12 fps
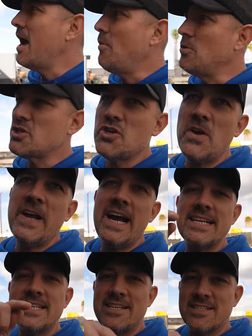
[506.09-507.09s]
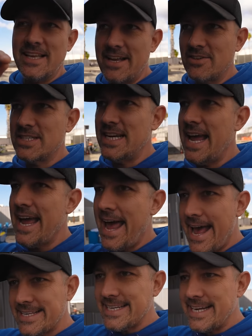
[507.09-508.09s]
and we'll show you guys this later today today
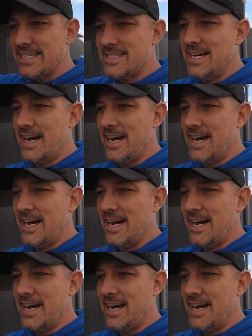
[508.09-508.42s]
as it gets